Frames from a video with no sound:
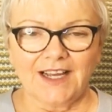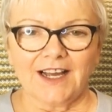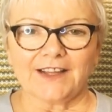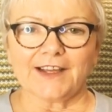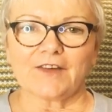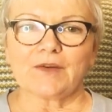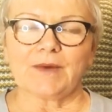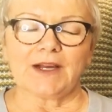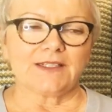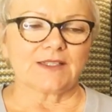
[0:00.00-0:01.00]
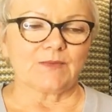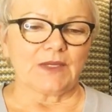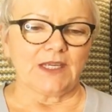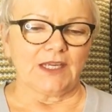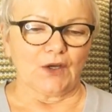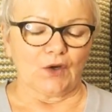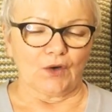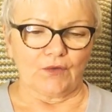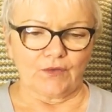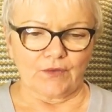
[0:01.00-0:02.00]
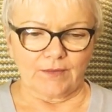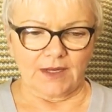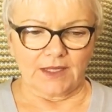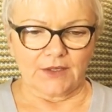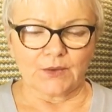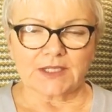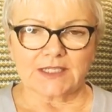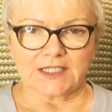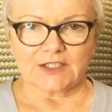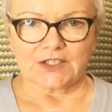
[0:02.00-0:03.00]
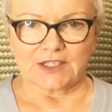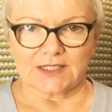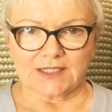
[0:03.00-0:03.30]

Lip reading: And that reminds me of my yoga teachings.